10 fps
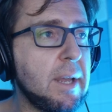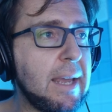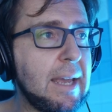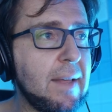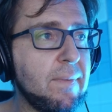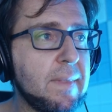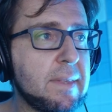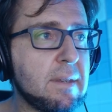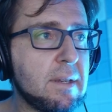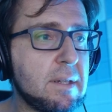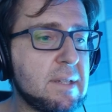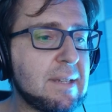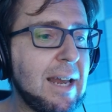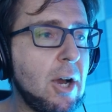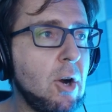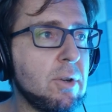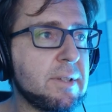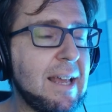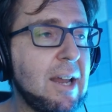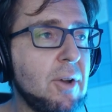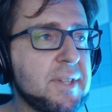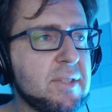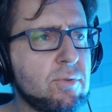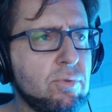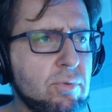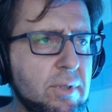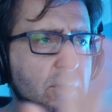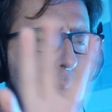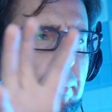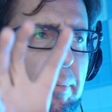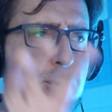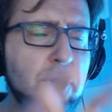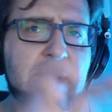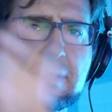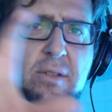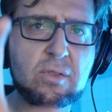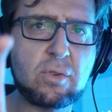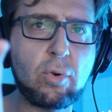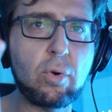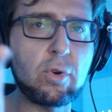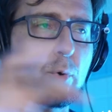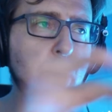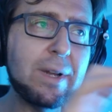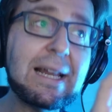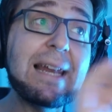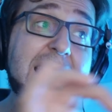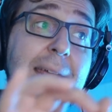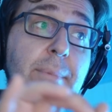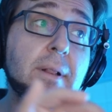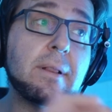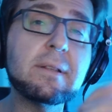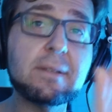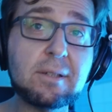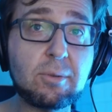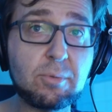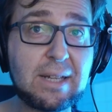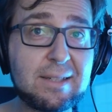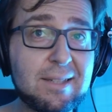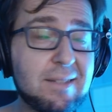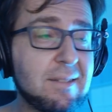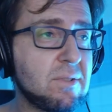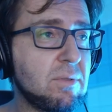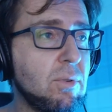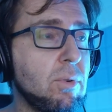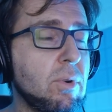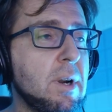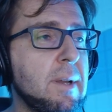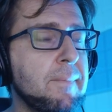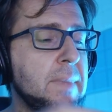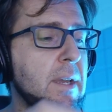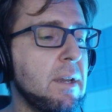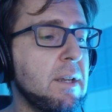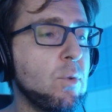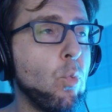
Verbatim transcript: and uh, this allow, allows us to you know print the score with a label you know that this is the score uh, in